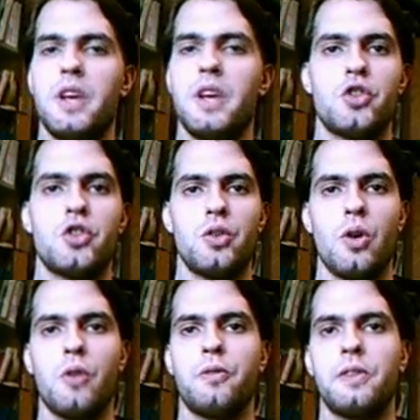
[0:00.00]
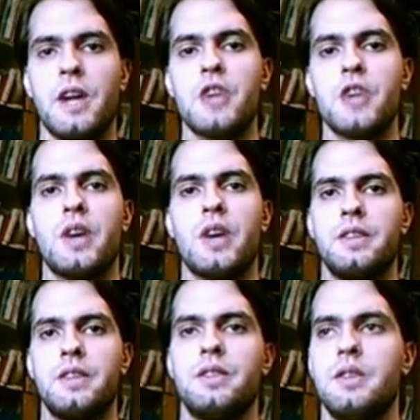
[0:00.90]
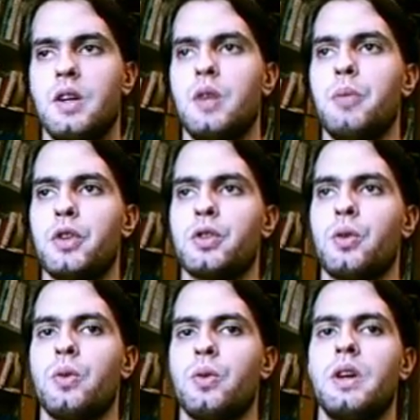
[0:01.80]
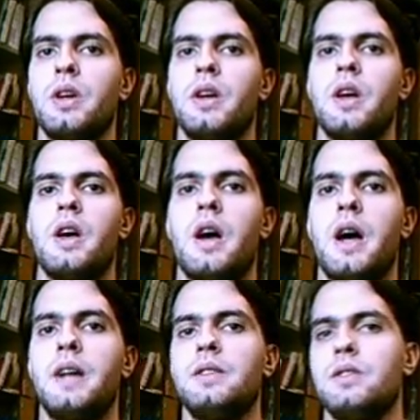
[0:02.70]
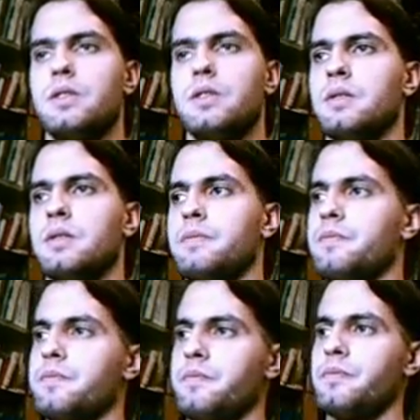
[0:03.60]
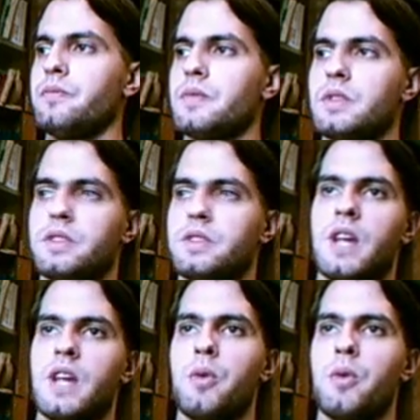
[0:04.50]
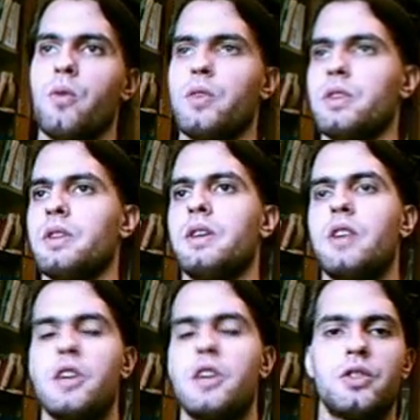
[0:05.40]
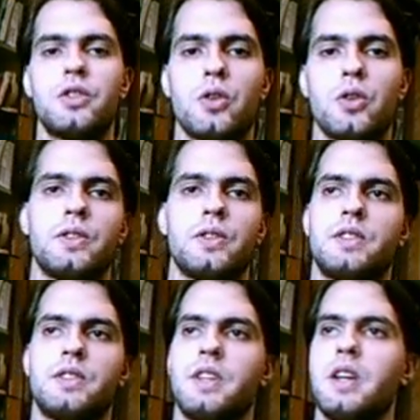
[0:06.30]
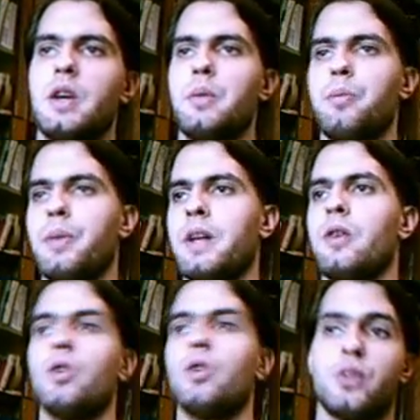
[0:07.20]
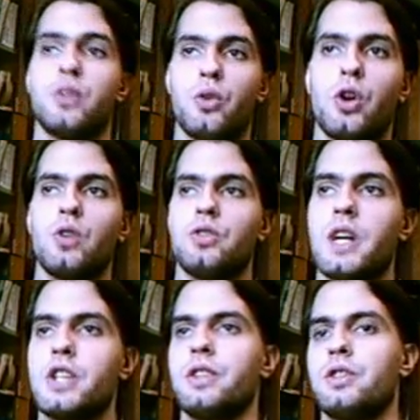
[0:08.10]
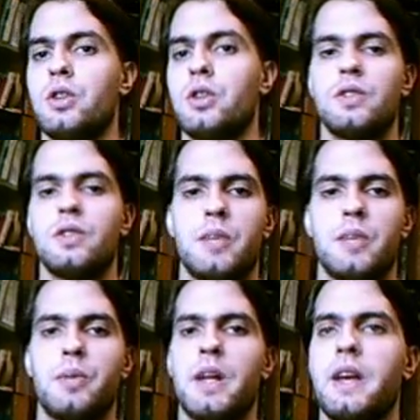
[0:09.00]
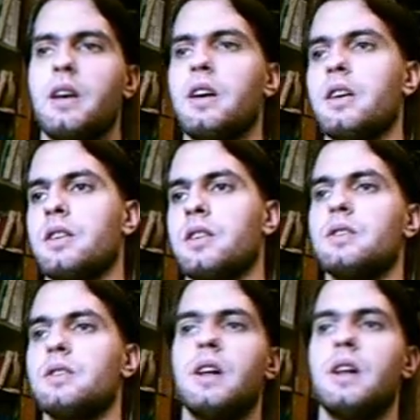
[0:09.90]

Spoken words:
domination of Russia and Moscow. And some of the Russian circles, they play, or so-called Russian circles, they play